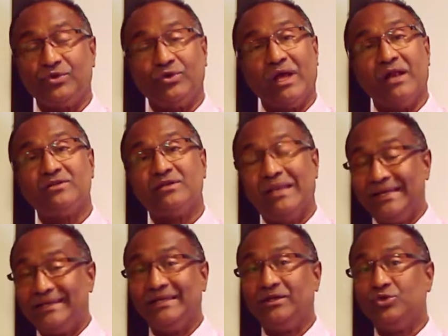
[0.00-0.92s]
if you're not
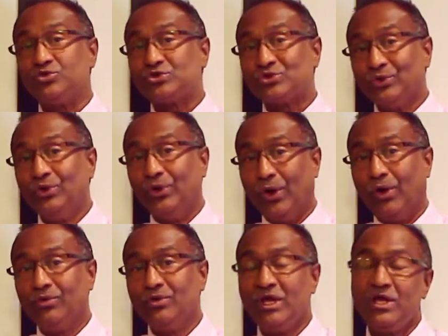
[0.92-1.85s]
letting your school
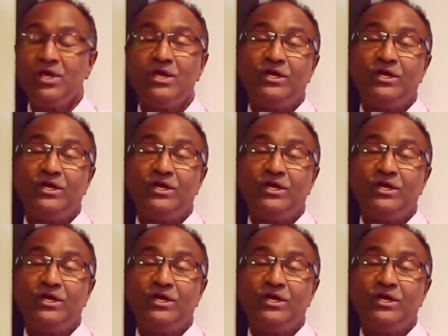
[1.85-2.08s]
know,